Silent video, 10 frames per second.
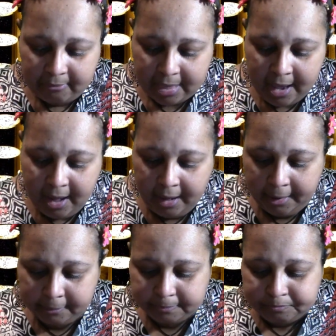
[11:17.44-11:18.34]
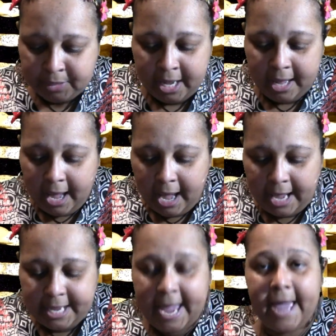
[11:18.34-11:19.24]

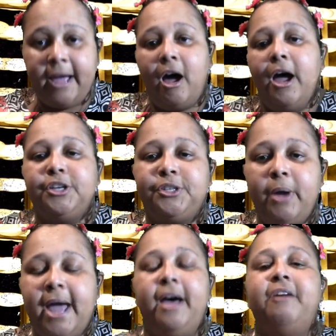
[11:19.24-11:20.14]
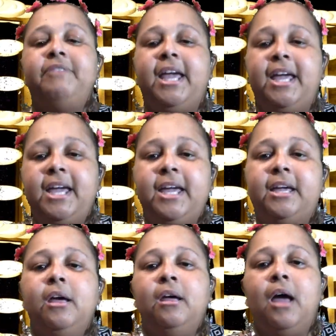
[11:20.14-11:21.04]
I also have a
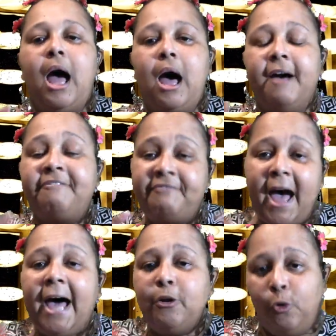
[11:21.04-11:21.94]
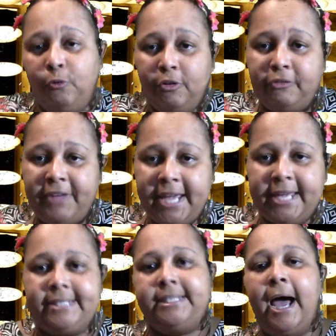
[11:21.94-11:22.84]
fat oval
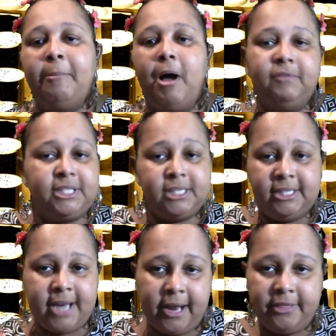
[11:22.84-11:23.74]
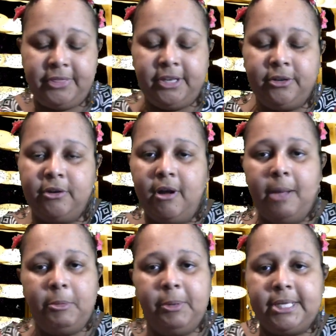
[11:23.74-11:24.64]
face. I'm obviously not a thin girl,
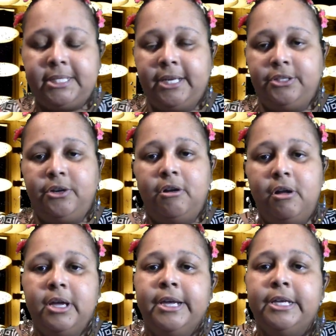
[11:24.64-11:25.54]
I'm a plus size girl.